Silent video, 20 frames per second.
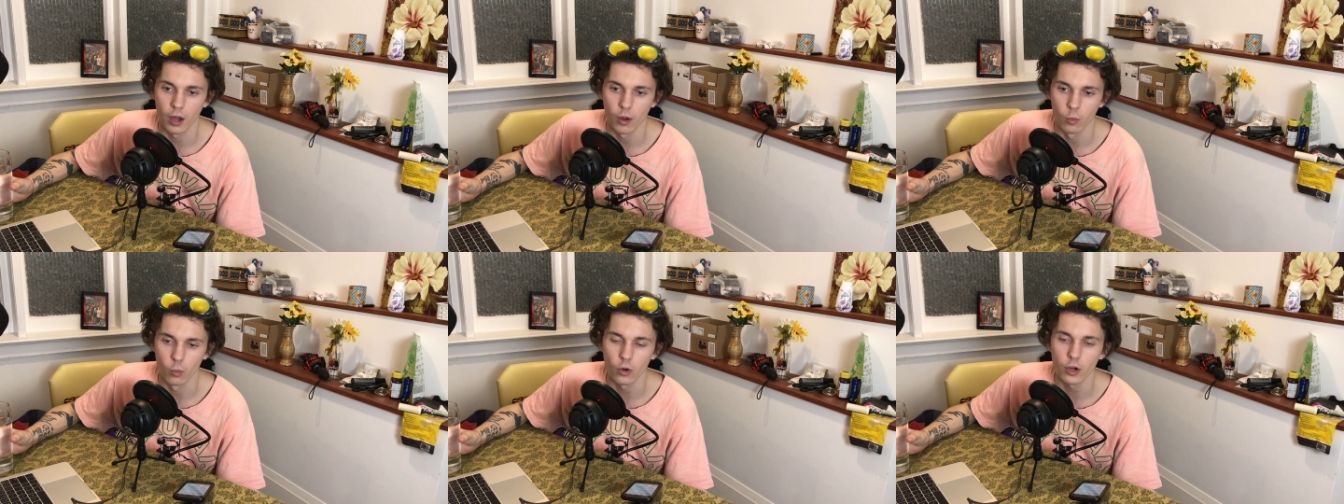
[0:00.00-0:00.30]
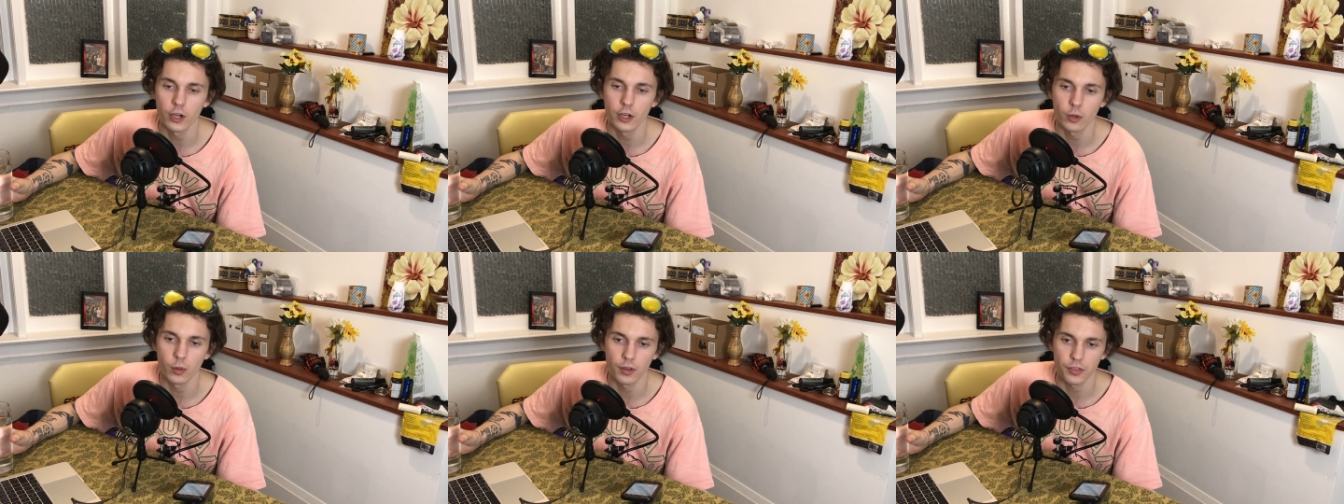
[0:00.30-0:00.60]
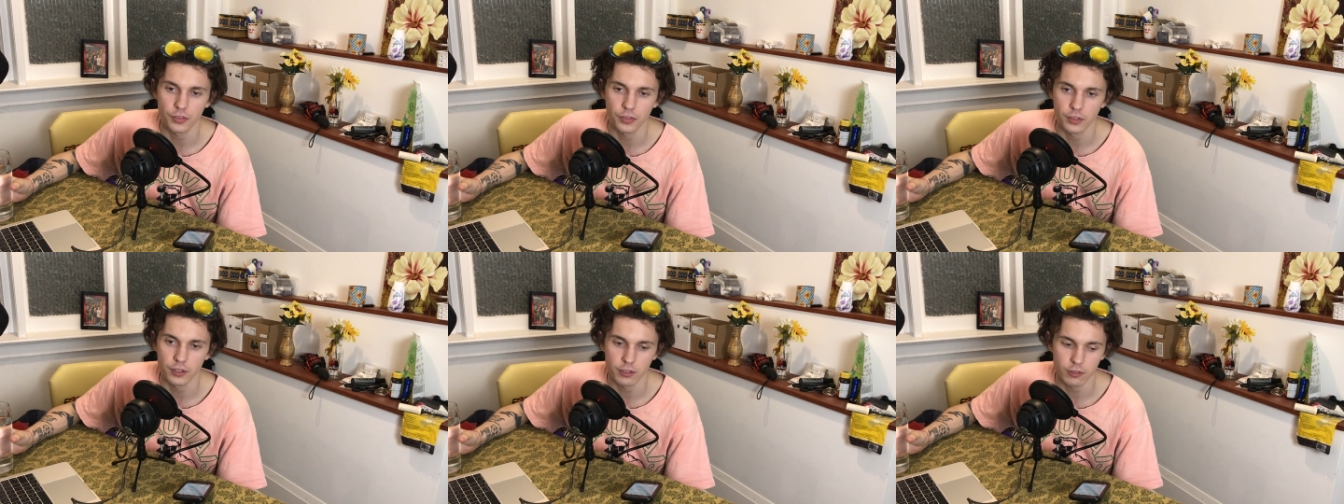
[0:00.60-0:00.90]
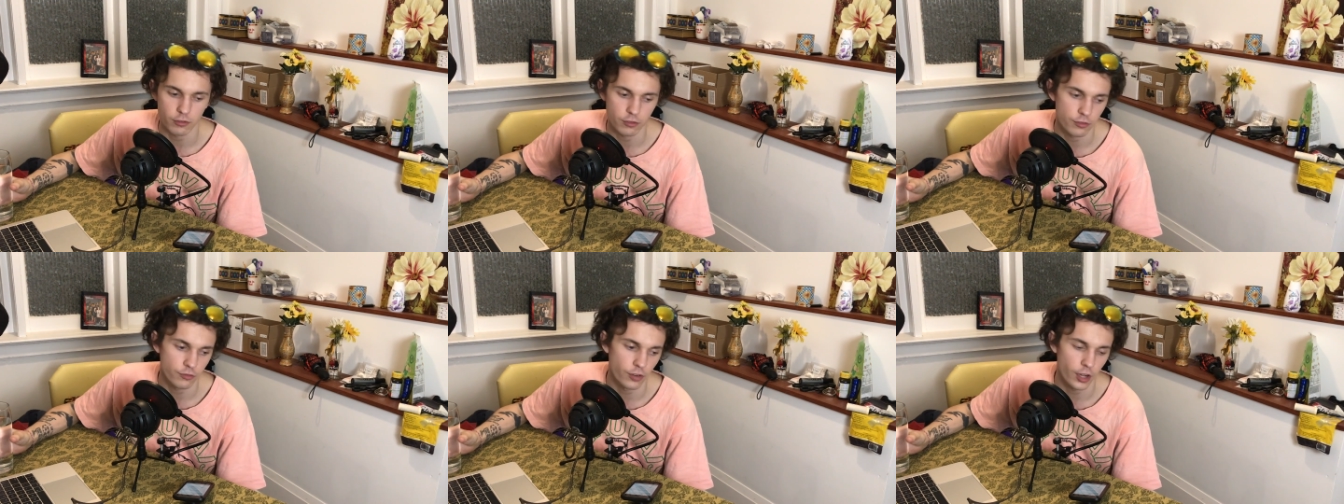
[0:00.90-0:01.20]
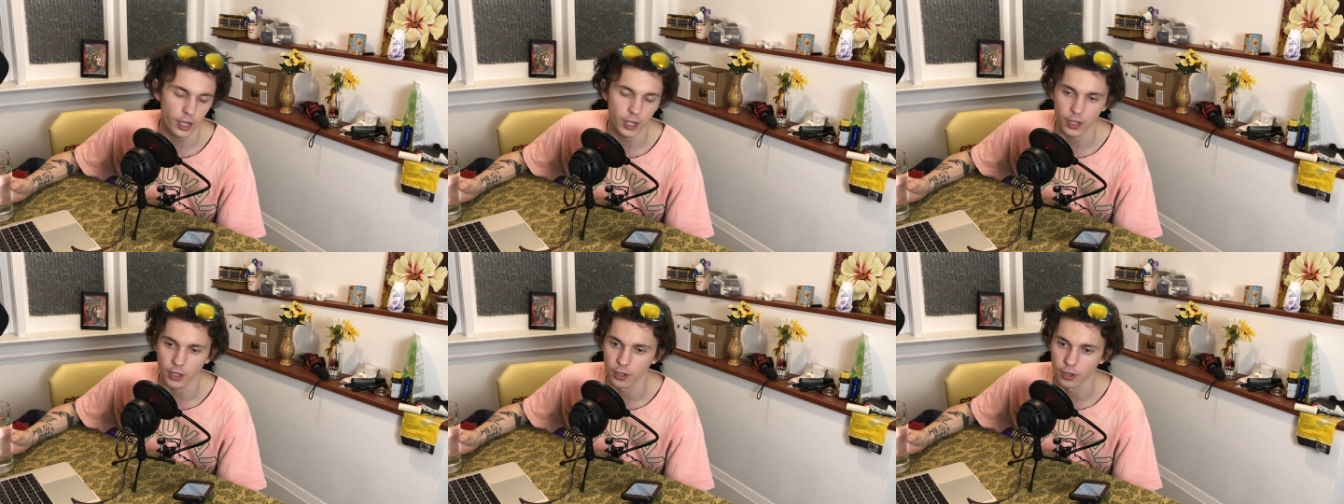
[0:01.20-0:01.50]
we're here with this
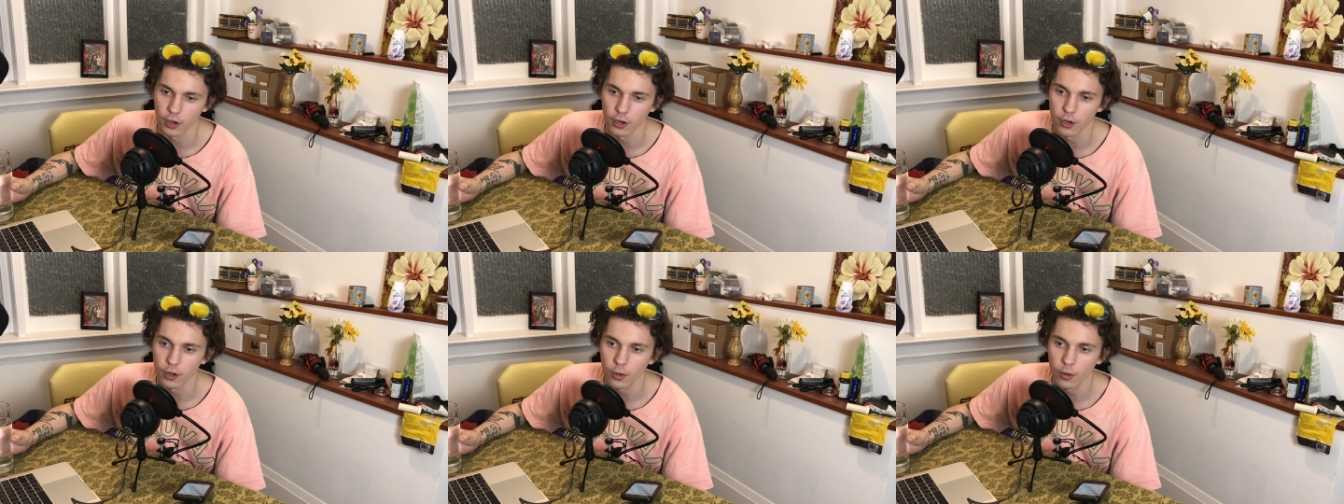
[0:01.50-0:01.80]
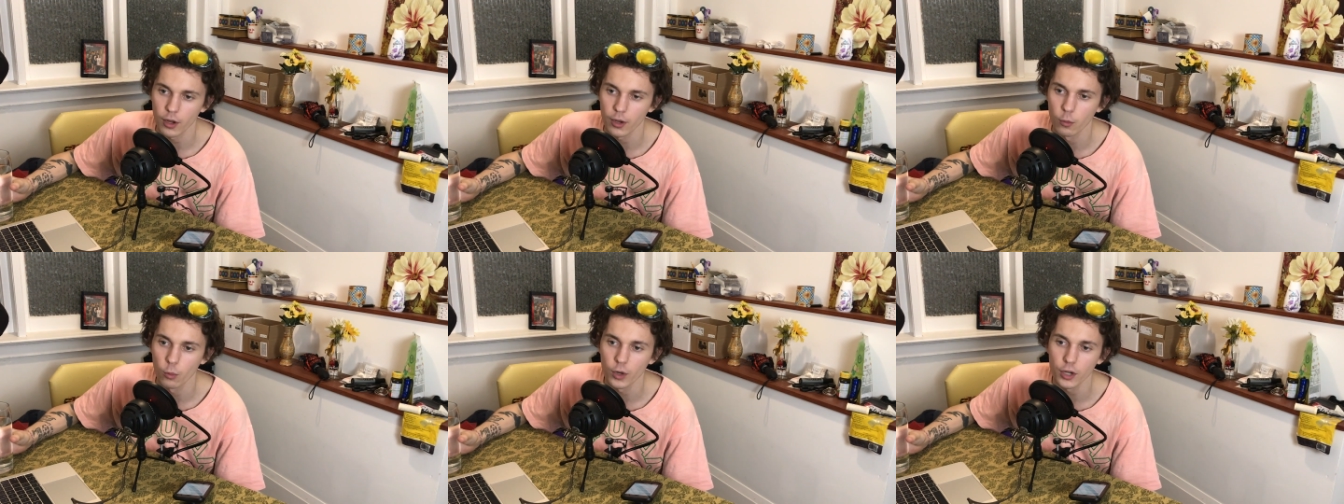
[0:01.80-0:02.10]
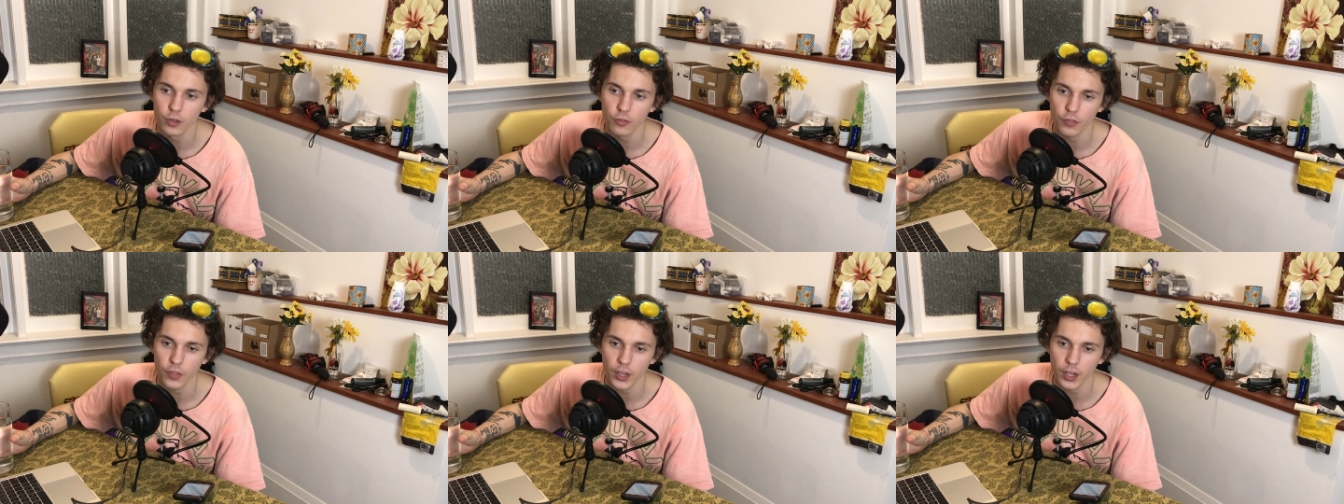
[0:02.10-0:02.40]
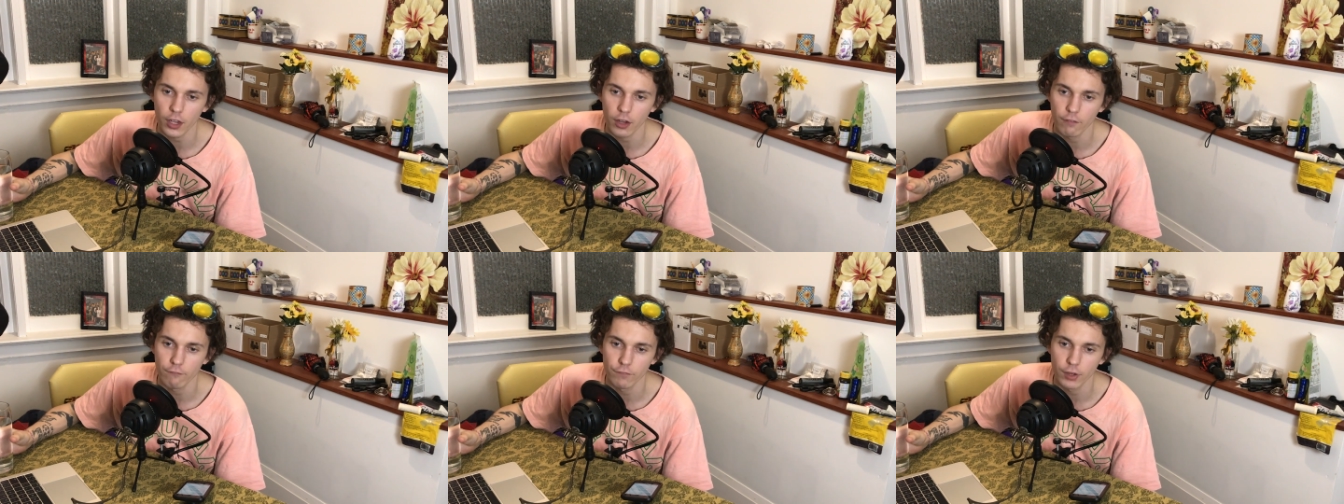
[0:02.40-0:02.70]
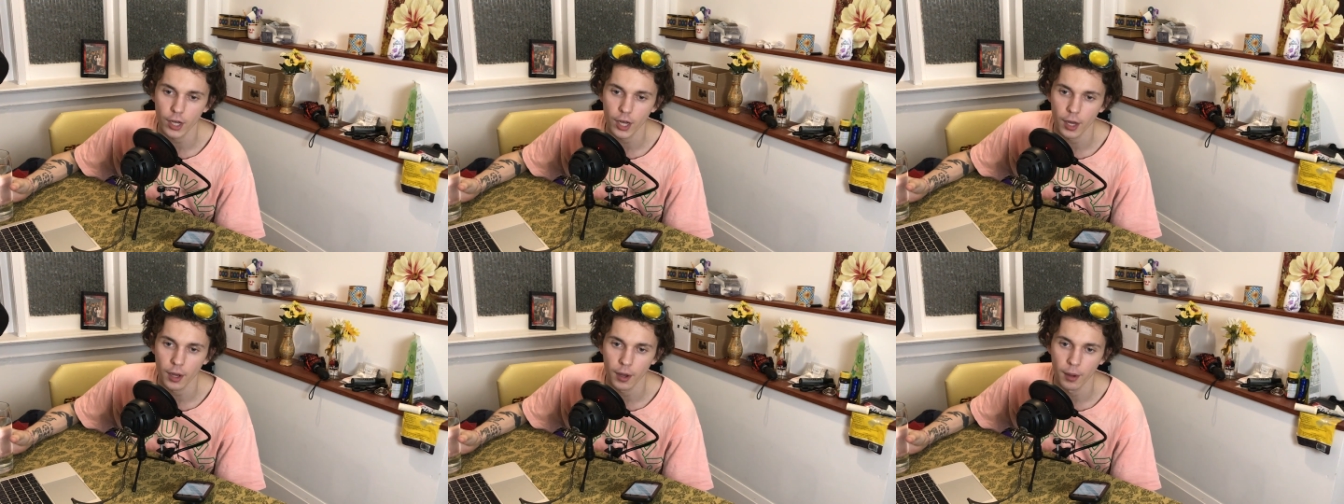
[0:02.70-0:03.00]
fucking girl. What do you think of
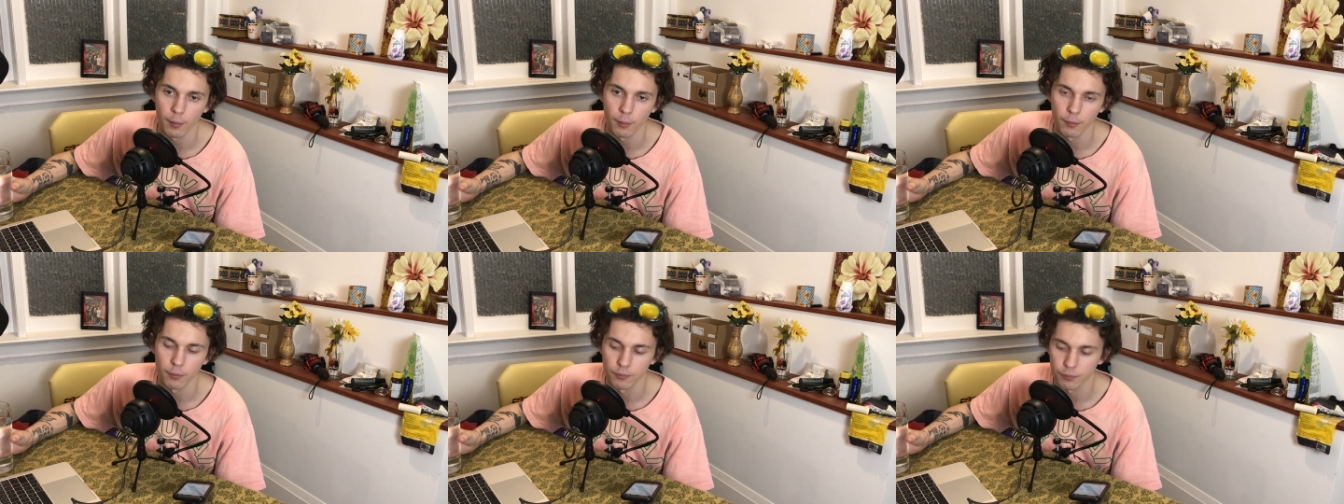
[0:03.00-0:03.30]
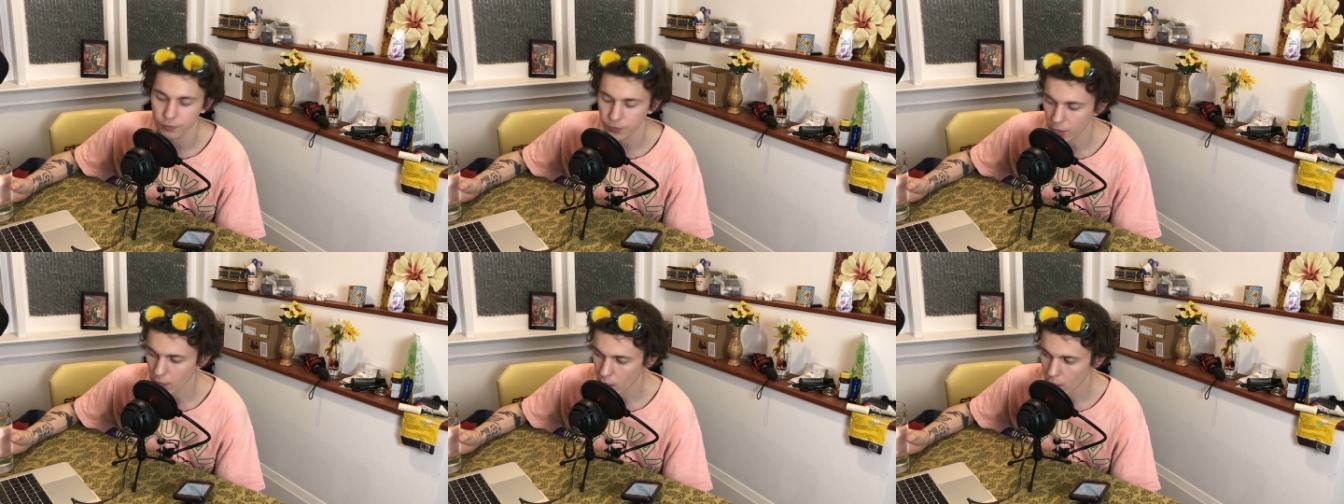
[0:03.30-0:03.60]
um,